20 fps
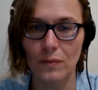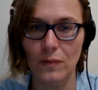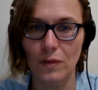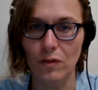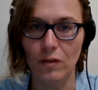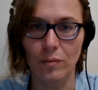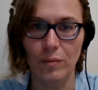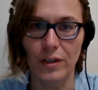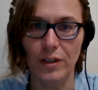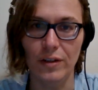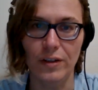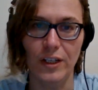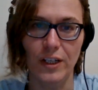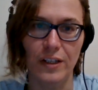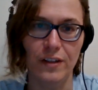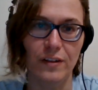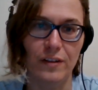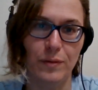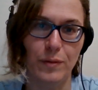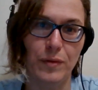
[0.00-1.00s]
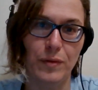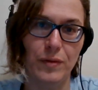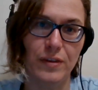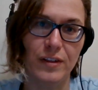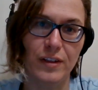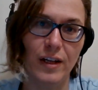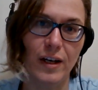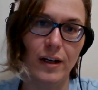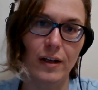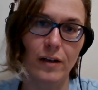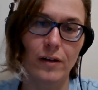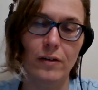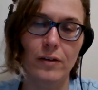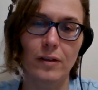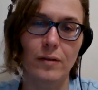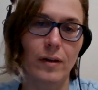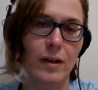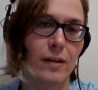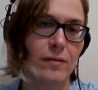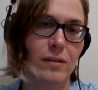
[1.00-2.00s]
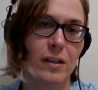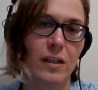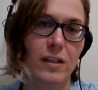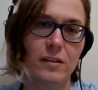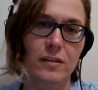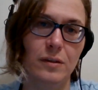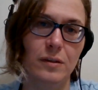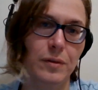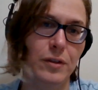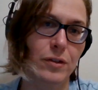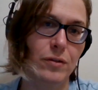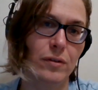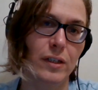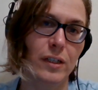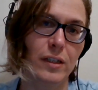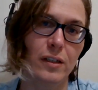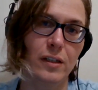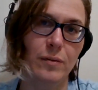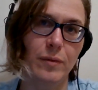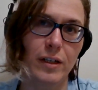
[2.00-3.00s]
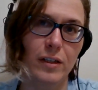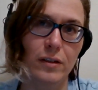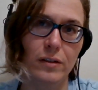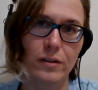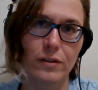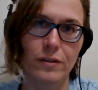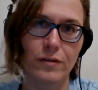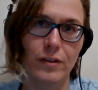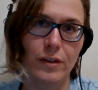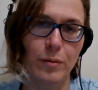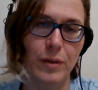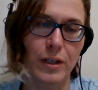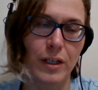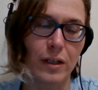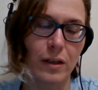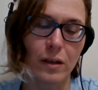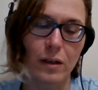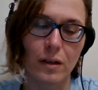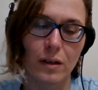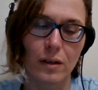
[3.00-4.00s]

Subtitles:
one. 1 meal a day and then snack or something. I've lost so much weight, none of my clothes fit me.